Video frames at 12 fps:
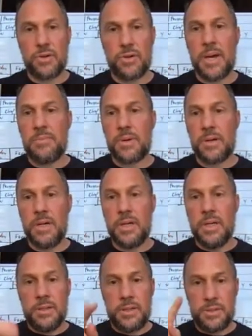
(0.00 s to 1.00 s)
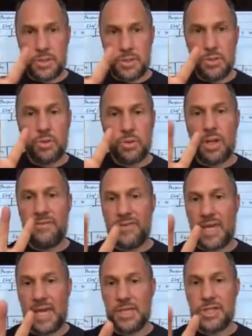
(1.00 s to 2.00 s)
Remember, the two
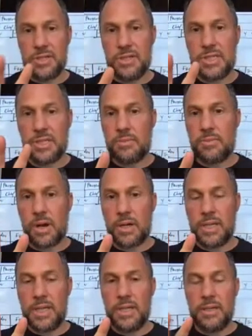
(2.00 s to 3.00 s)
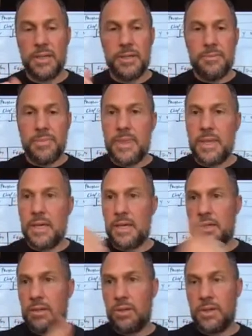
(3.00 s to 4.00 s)
qualifications in your marketing
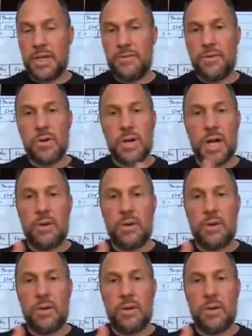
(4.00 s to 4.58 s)
you're looking for.